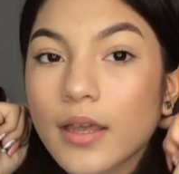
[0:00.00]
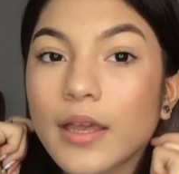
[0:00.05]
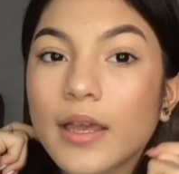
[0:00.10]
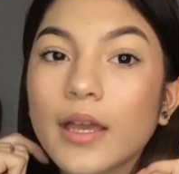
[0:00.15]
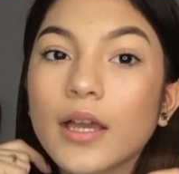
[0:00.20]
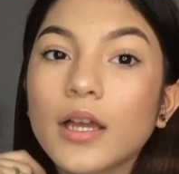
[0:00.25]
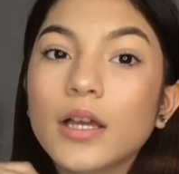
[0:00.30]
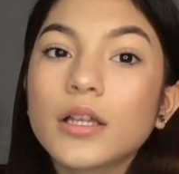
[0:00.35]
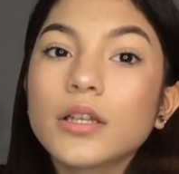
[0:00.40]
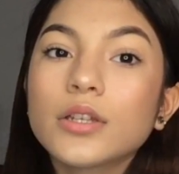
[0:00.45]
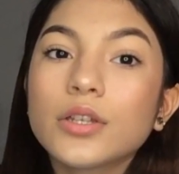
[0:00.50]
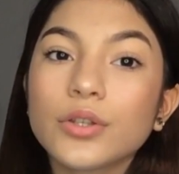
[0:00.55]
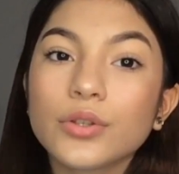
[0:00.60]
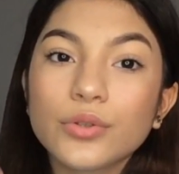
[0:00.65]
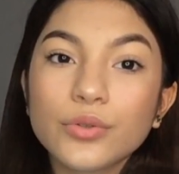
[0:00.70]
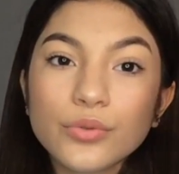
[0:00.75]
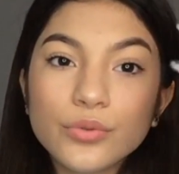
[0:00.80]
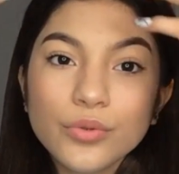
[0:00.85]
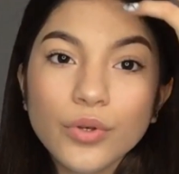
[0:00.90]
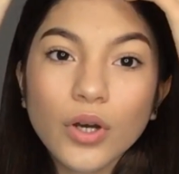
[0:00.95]
and
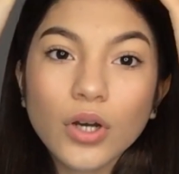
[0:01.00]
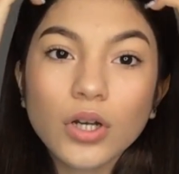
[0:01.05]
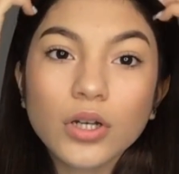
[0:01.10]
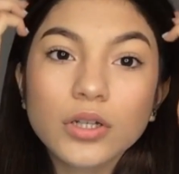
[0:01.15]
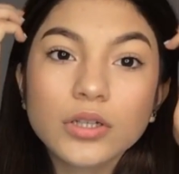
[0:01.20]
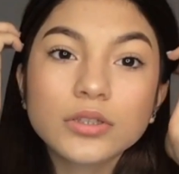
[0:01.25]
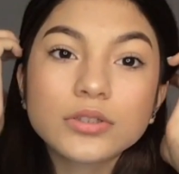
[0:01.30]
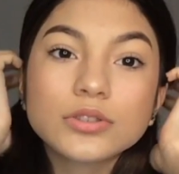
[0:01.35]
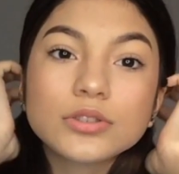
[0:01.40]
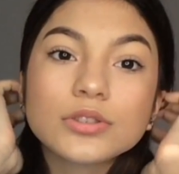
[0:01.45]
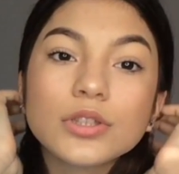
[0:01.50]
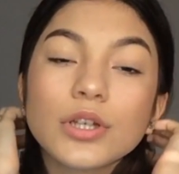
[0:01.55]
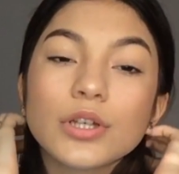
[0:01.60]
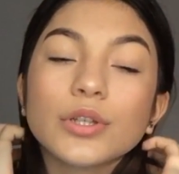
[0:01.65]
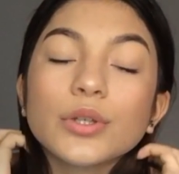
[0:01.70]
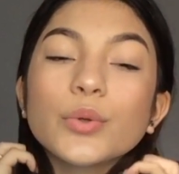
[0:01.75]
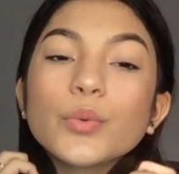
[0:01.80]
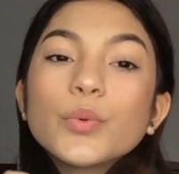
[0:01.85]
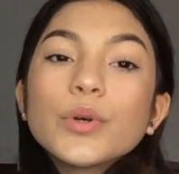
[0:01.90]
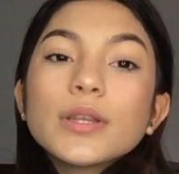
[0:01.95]
you are
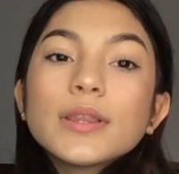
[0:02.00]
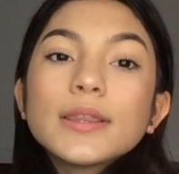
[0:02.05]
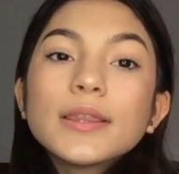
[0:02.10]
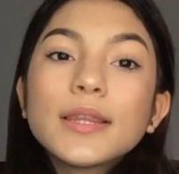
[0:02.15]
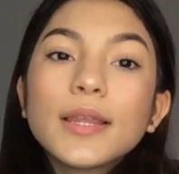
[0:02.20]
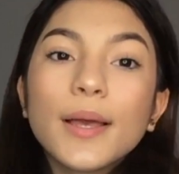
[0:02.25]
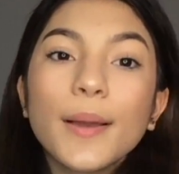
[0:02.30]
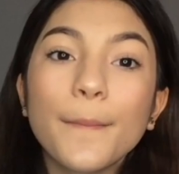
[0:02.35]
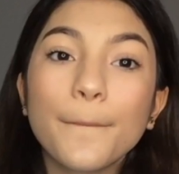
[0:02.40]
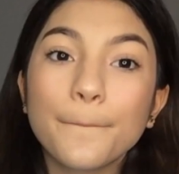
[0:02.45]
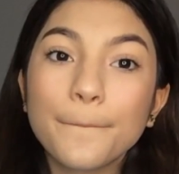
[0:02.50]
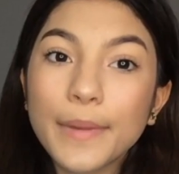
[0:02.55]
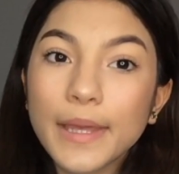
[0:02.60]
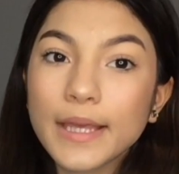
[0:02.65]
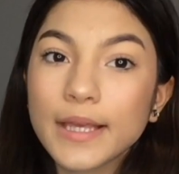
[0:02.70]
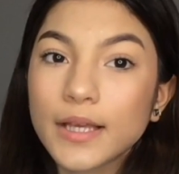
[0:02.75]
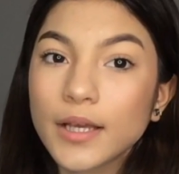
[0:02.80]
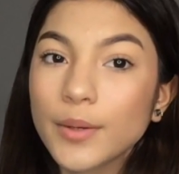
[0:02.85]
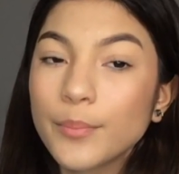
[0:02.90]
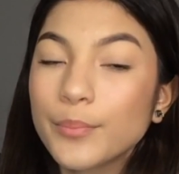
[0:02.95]
done with the
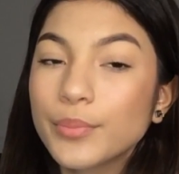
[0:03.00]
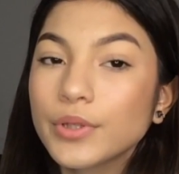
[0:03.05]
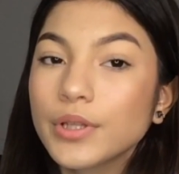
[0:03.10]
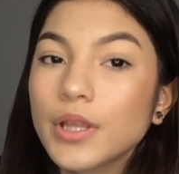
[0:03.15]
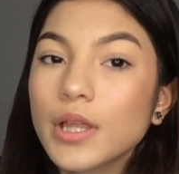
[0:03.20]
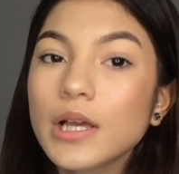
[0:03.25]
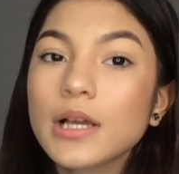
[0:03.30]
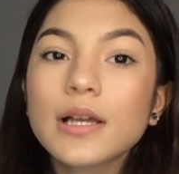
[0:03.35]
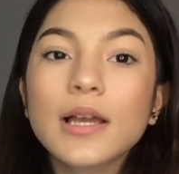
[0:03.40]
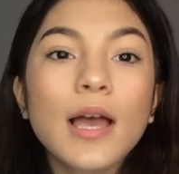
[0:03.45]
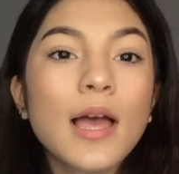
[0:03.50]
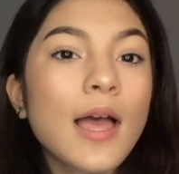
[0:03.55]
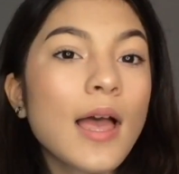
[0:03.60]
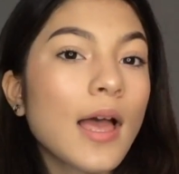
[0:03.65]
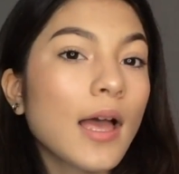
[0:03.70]
makeup look.